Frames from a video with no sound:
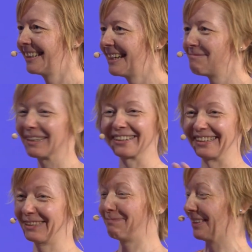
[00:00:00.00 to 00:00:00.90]

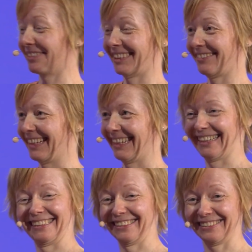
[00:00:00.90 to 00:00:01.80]
because PIF is there
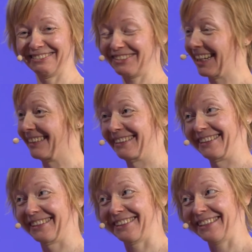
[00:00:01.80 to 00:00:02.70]
and
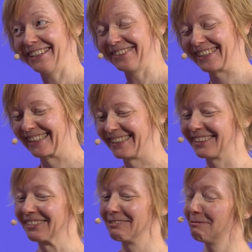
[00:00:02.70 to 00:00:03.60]
Chainlink is not there.
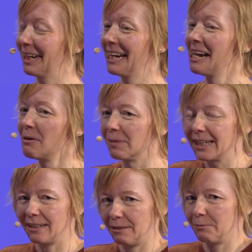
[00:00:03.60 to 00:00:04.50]
So we
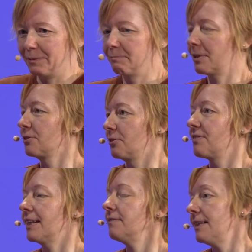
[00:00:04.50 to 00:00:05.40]
because
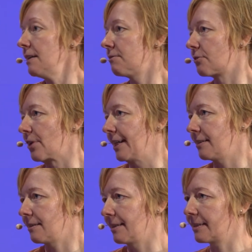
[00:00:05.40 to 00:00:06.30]
they're afraid,
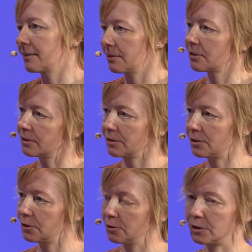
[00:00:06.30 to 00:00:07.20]
like,
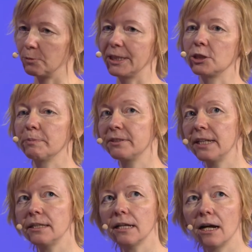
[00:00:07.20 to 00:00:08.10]
to switch. But
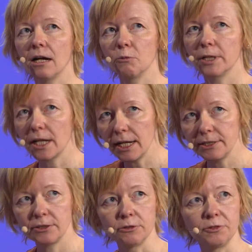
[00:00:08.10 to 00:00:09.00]
then what I
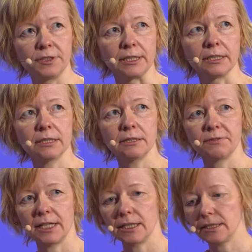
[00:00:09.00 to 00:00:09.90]
do think
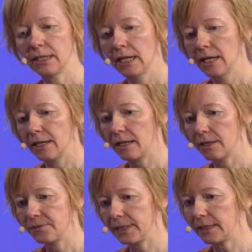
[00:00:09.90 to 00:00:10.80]
that
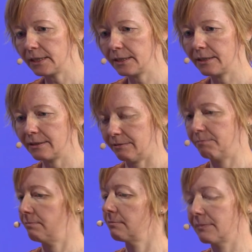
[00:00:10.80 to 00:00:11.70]
the
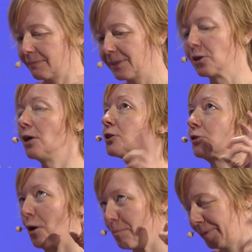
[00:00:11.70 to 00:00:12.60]
not
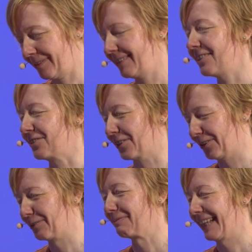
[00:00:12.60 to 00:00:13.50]
top
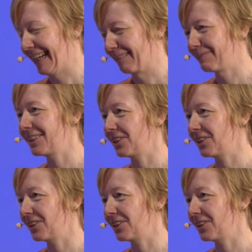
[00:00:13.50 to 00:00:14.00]
Ethereum dApps,